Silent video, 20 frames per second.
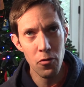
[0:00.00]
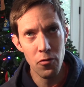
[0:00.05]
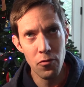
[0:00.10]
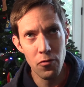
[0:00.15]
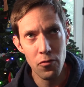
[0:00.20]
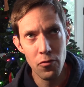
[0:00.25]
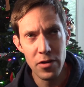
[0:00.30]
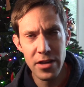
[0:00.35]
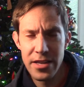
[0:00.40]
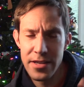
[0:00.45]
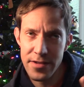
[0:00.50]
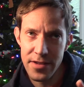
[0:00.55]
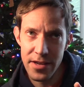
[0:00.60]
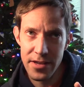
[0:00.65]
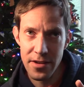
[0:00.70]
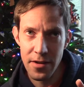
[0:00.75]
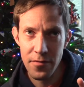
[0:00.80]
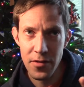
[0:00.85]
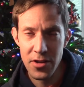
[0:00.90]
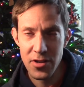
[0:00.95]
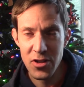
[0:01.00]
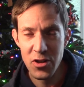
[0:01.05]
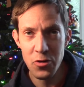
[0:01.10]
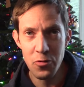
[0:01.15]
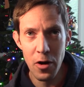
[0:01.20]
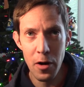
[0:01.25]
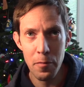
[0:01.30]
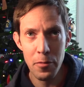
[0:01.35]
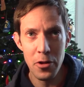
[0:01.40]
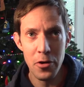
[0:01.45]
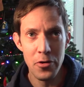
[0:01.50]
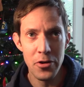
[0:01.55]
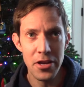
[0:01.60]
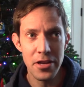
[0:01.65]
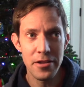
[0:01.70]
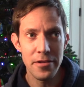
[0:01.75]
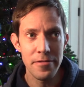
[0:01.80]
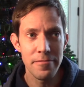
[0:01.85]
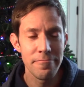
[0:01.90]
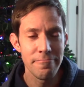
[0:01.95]
recent of the two
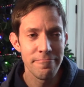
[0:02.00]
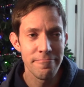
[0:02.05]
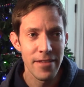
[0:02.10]
uploaded.